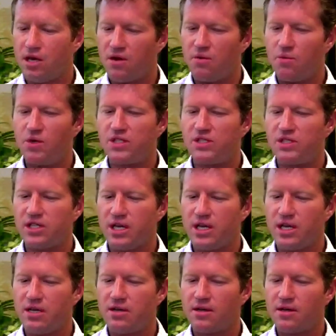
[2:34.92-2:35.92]
We
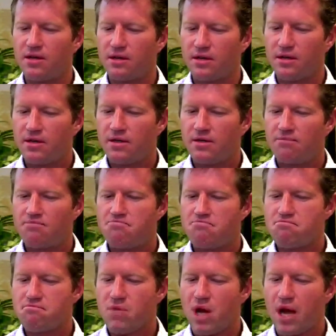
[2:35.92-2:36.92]
see,
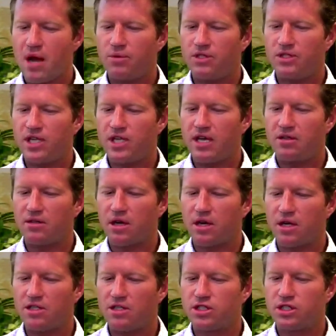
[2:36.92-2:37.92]
I would say, a
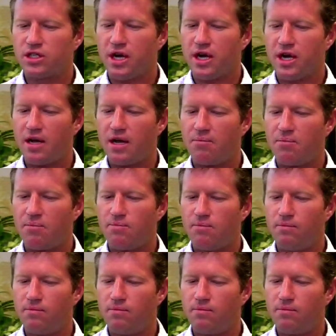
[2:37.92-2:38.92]
large,
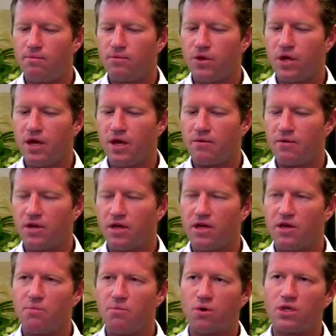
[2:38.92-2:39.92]
a
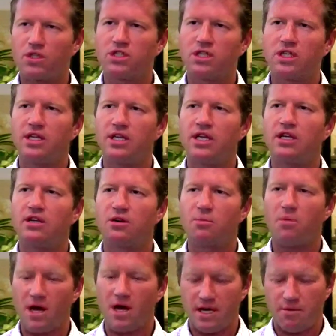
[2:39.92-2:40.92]
good portion of the dealer
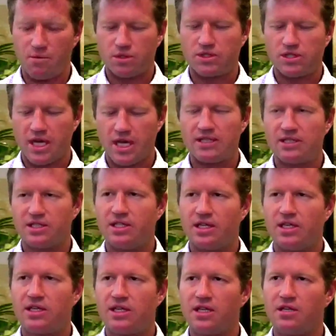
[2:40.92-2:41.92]
body resides
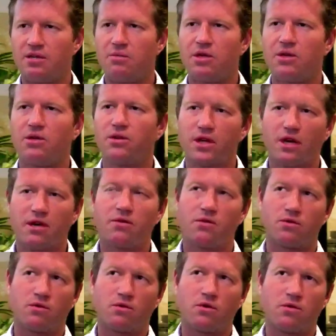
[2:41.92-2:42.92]
in the middle there,
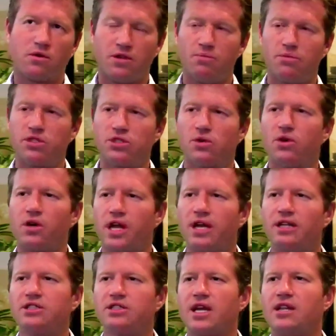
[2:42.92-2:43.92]
or the majority,
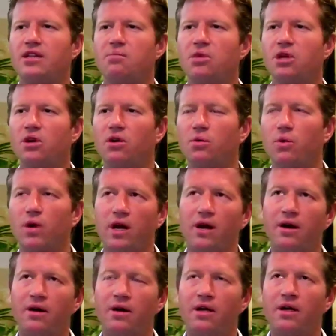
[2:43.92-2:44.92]
I'd say, in the middle, where,